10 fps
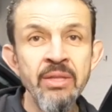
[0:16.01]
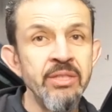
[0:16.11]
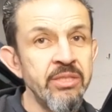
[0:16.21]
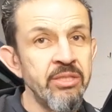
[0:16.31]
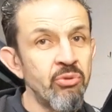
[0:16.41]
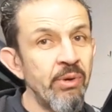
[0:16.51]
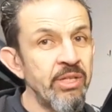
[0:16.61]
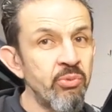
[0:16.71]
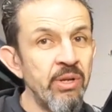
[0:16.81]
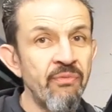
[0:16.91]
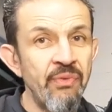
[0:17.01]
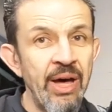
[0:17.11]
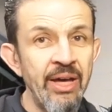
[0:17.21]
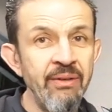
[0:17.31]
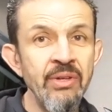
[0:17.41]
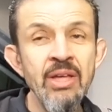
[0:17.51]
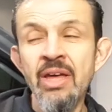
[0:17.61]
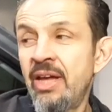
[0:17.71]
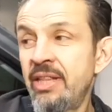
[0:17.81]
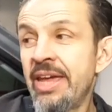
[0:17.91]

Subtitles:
this is a 2025 and